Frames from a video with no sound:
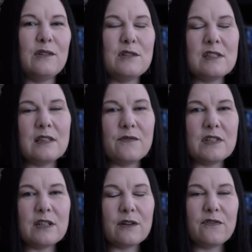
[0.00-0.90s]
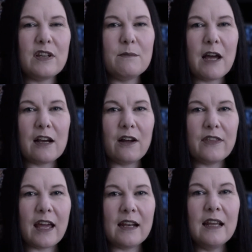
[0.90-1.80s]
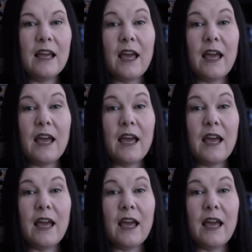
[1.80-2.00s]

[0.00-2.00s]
So I just love to hear feedback on that.